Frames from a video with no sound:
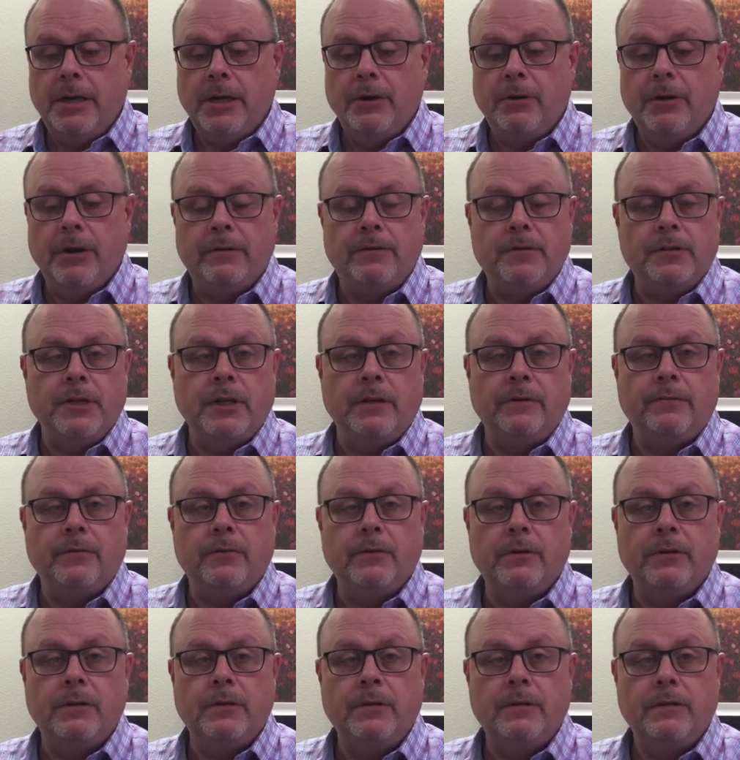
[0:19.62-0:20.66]
who have
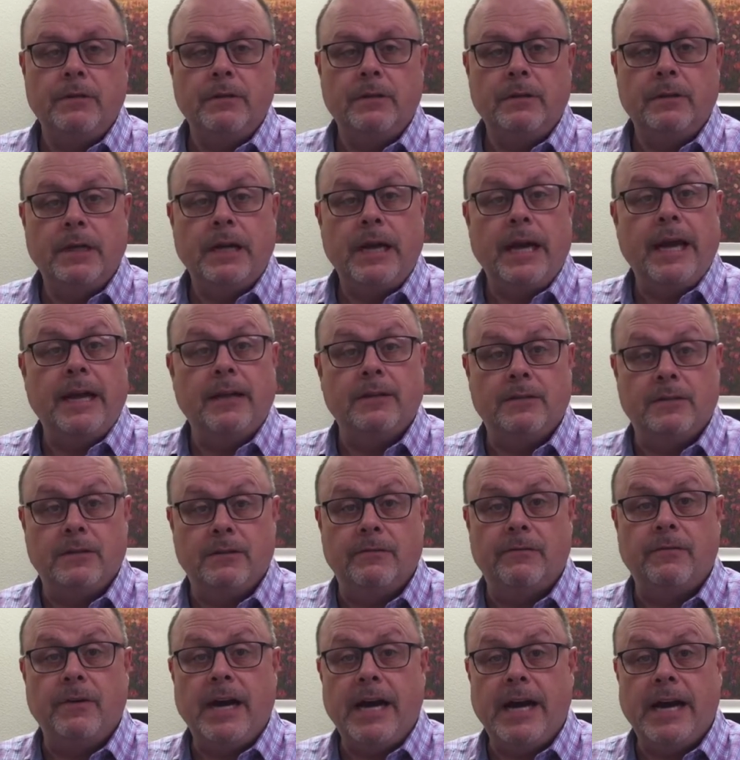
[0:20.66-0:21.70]
suffered and
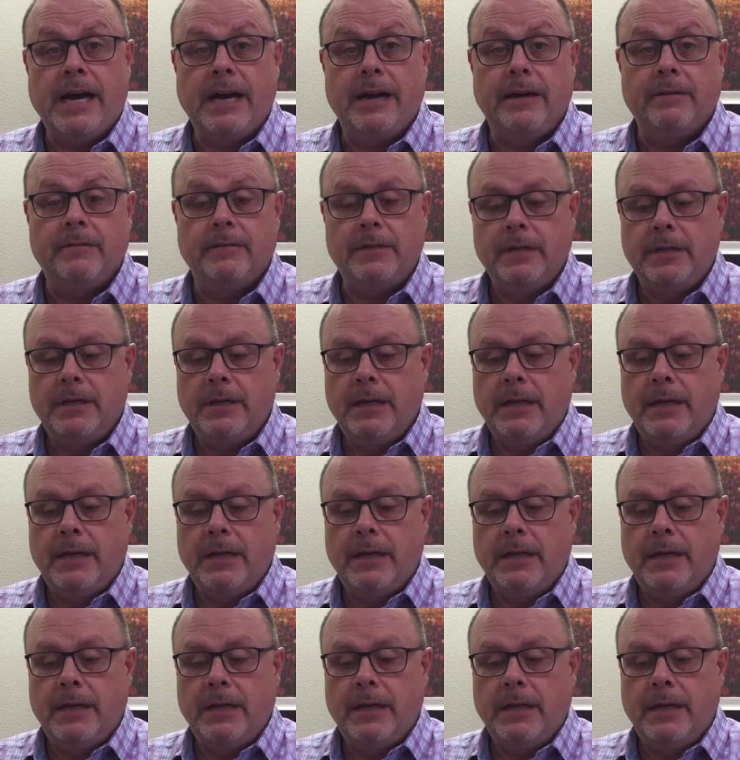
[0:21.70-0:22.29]
survived